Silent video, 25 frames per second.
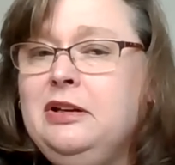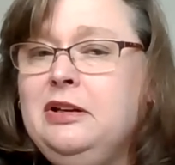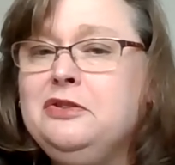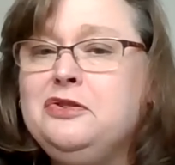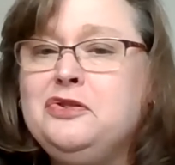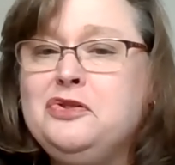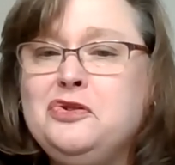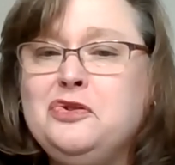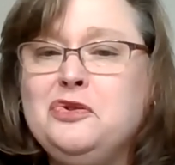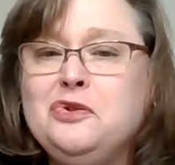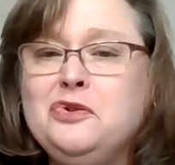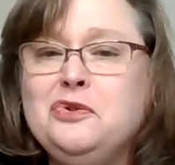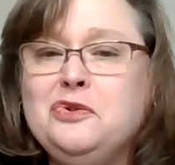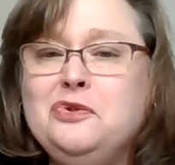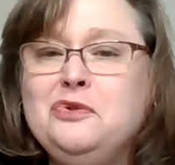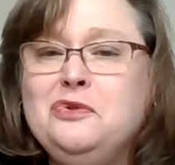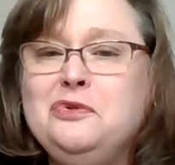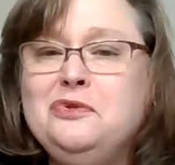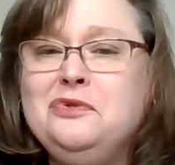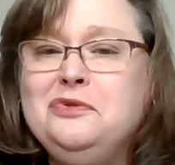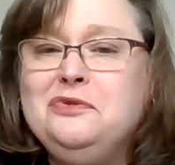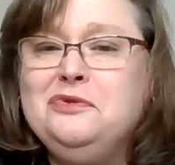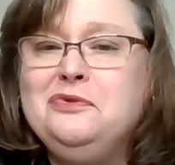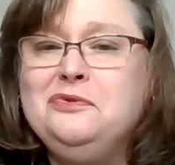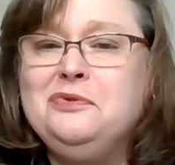is
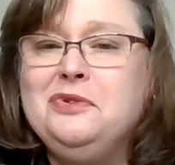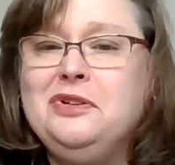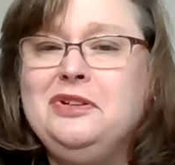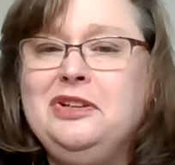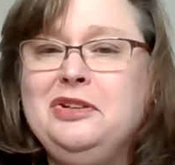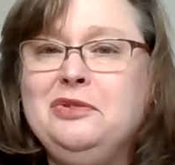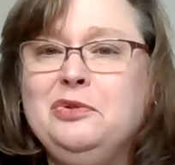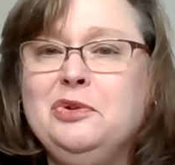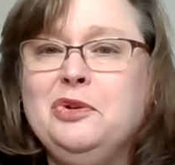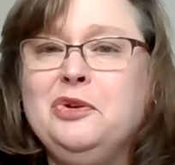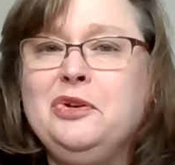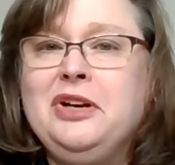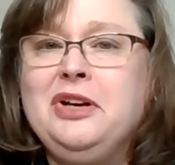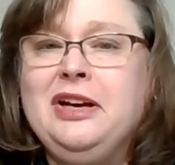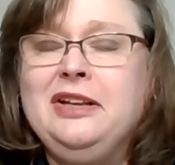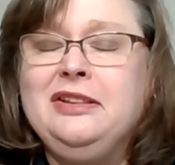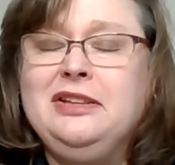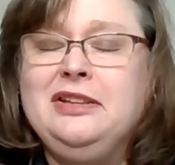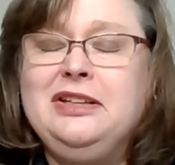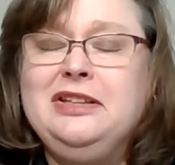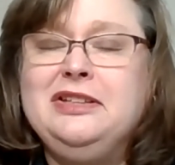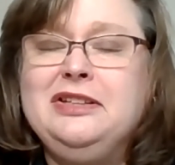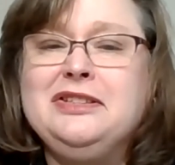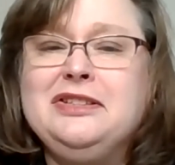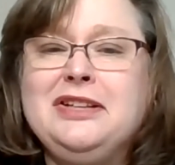true when you look at
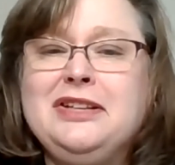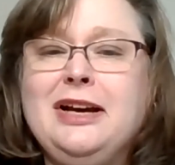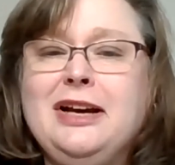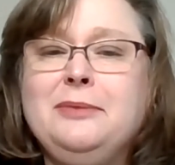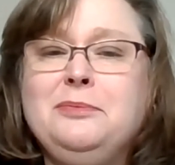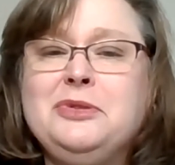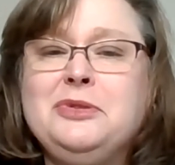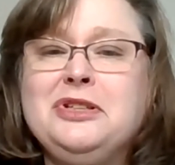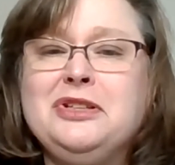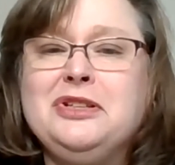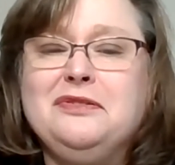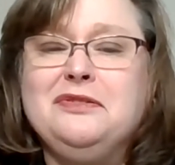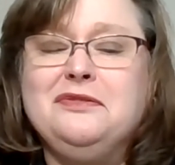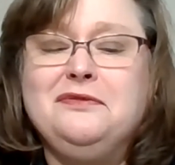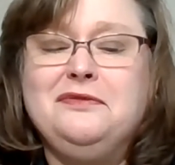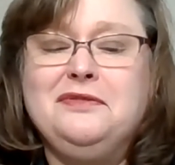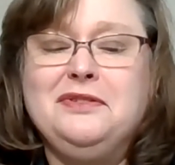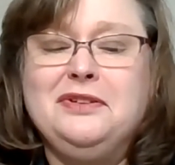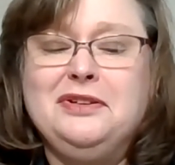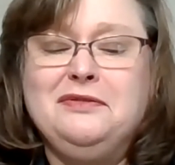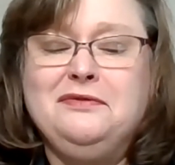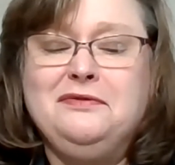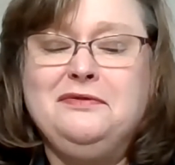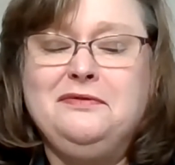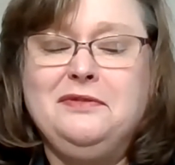these types of
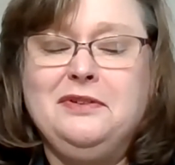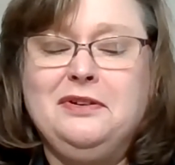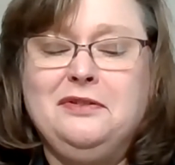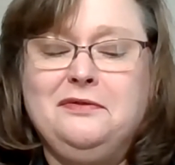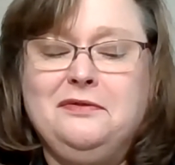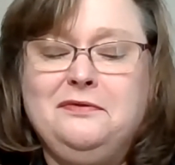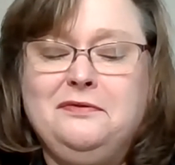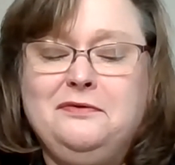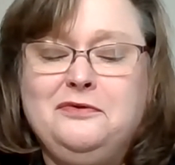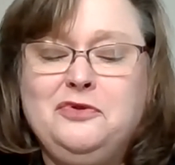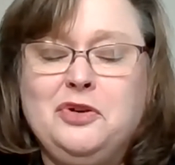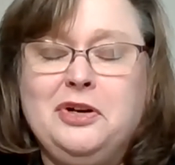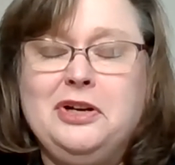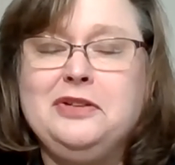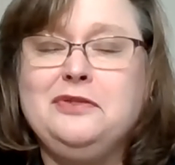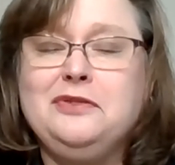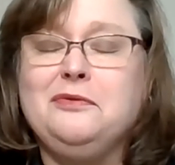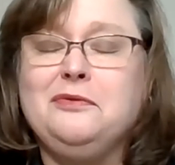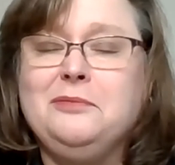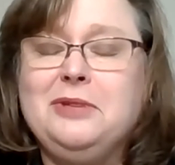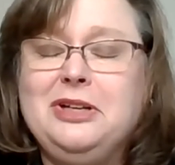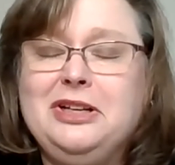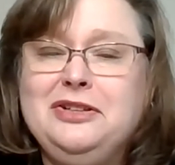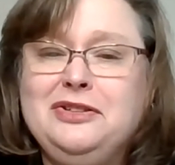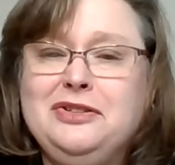
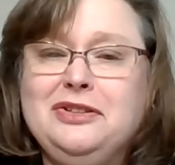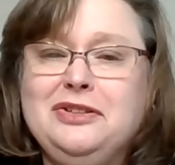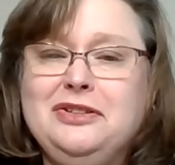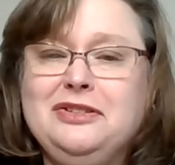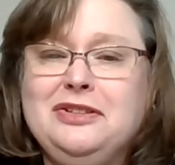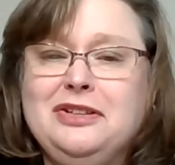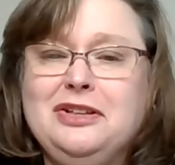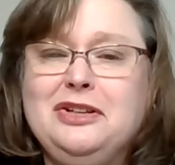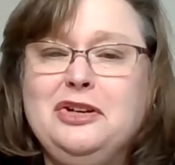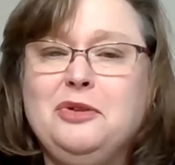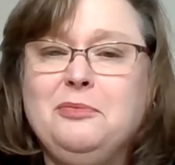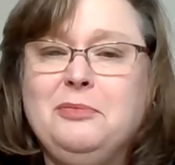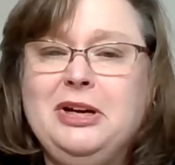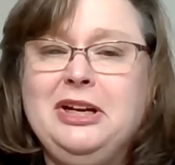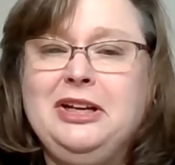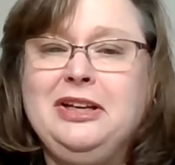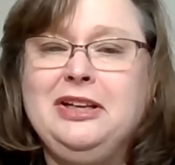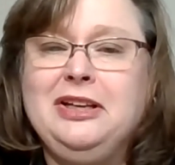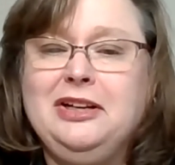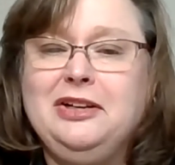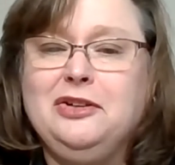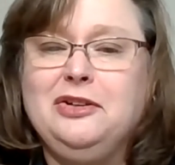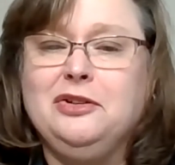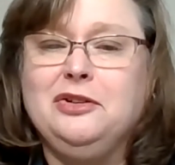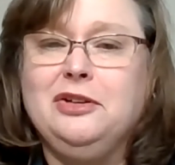transformations that you're making
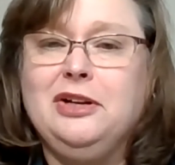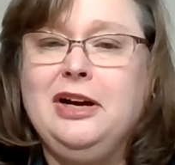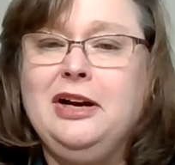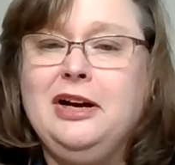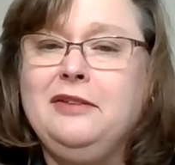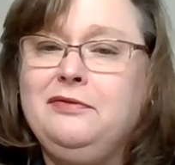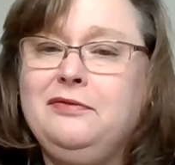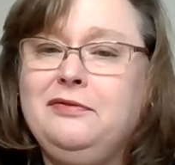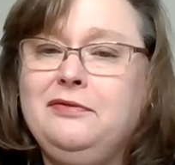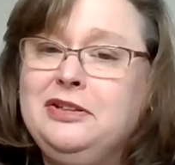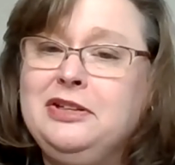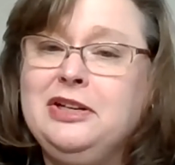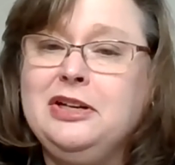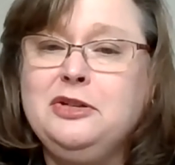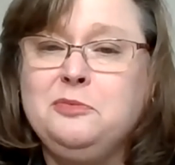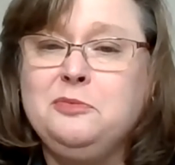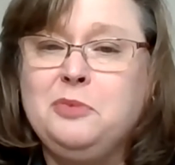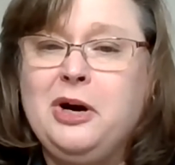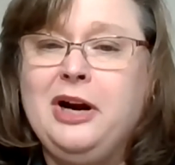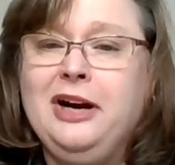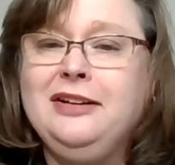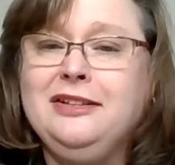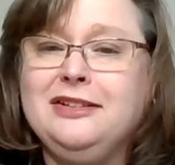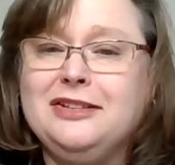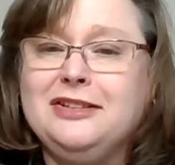in your life. It takes
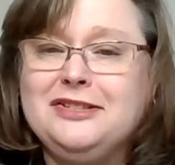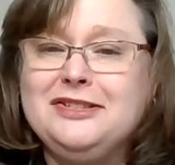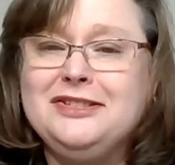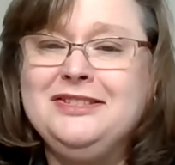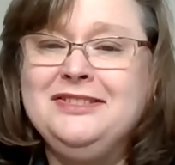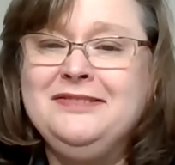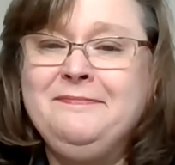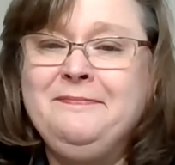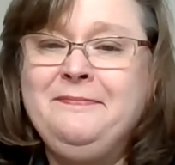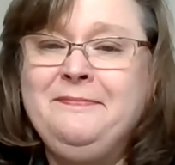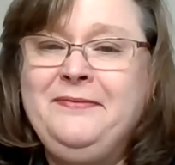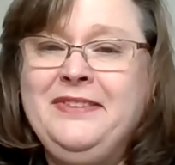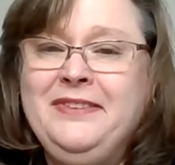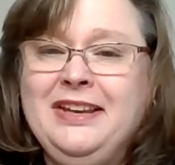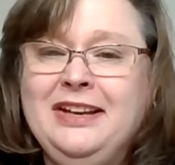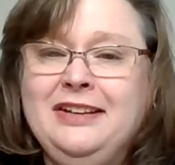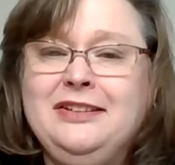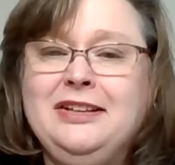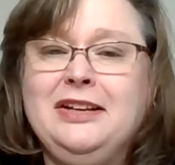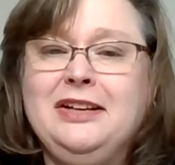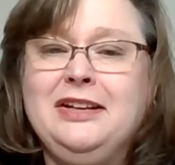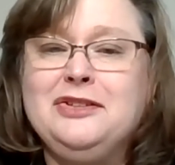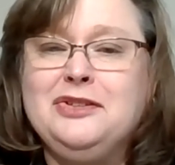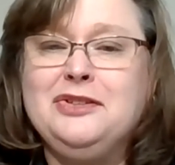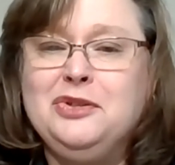practice. It
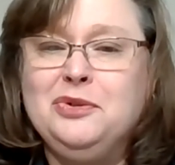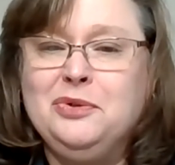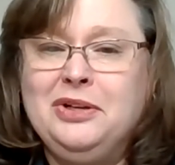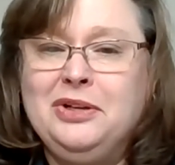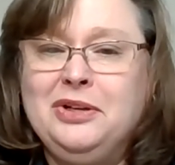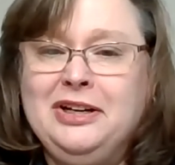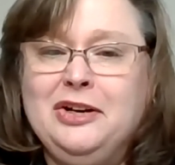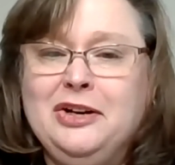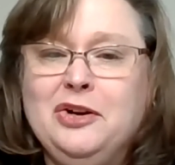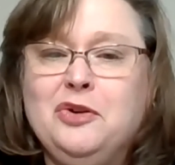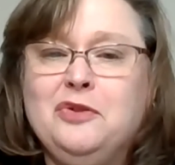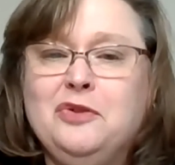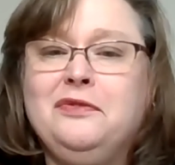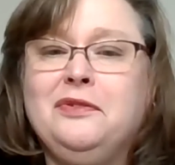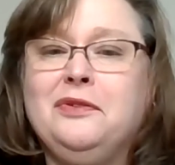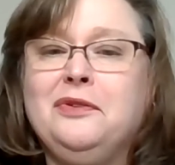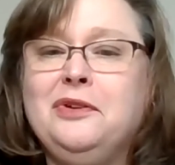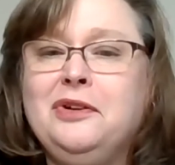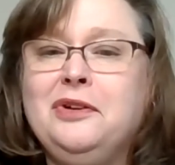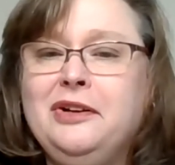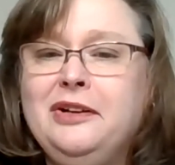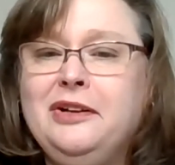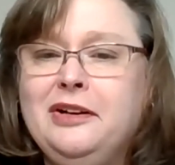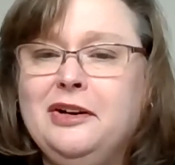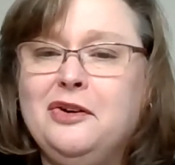takes doing it over
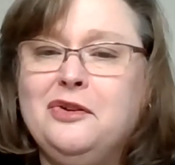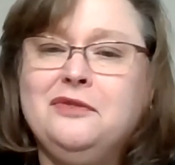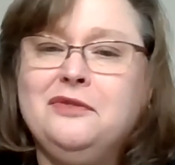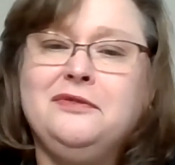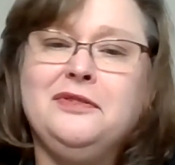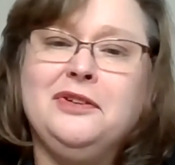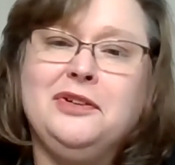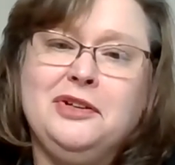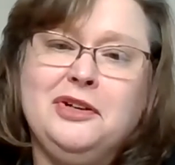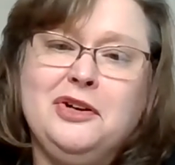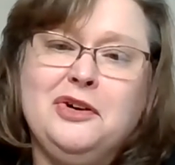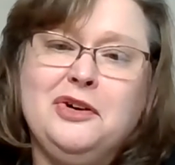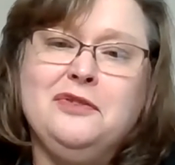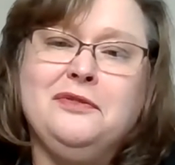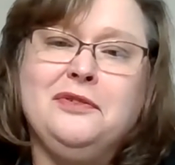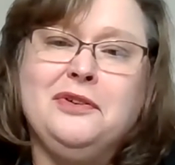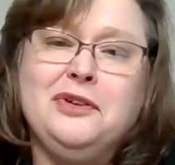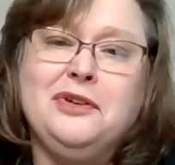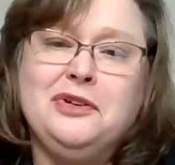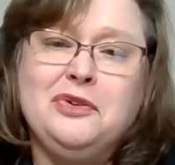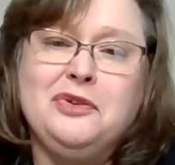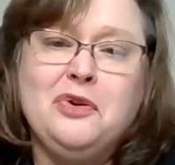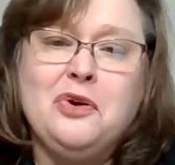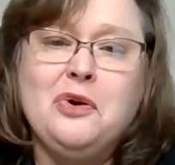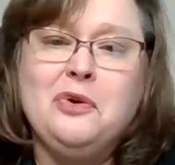and over and over
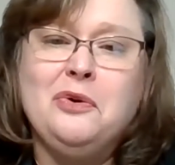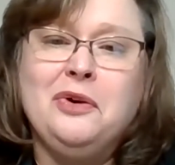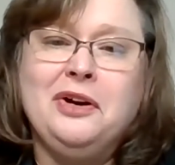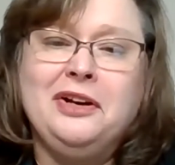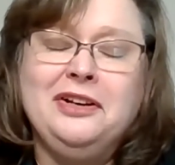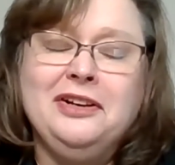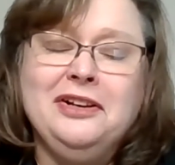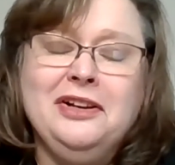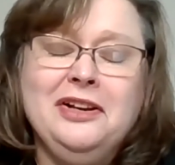and growing.